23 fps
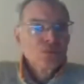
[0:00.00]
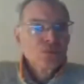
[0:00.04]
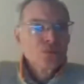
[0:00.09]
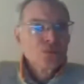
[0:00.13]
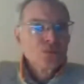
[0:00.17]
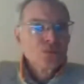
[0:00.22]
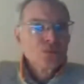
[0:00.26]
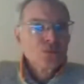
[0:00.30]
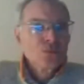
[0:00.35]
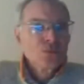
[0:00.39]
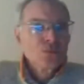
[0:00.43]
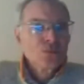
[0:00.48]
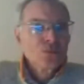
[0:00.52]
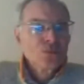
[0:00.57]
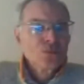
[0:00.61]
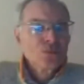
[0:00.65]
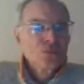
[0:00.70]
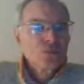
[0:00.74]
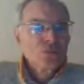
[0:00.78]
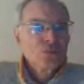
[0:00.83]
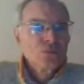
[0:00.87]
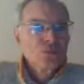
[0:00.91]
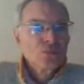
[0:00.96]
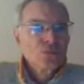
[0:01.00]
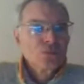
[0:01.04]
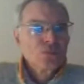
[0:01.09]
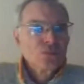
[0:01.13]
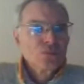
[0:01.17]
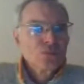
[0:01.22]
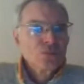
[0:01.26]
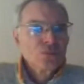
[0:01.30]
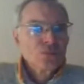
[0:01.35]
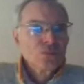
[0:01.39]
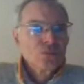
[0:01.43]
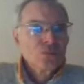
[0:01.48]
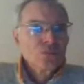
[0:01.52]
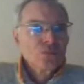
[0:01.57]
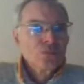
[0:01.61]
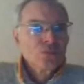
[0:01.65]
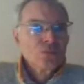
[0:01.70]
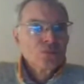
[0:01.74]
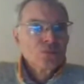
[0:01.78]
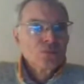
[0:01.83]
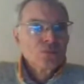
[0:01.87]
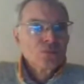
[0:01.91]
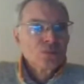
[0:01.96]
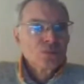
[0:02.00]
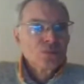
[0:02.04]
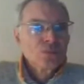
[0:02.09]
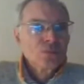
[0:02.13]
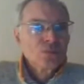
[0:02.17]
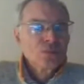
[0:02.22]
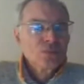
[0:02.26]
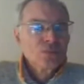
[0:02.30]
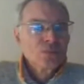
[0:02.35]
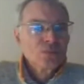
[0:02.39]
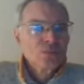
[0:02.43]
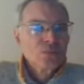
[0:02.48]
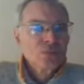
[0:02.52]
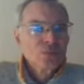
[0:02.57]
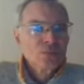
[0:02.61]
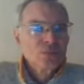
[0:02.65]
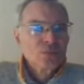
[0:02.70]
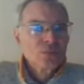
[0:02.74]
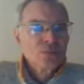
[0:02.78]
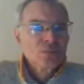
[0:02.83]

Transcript: Nobody speaks.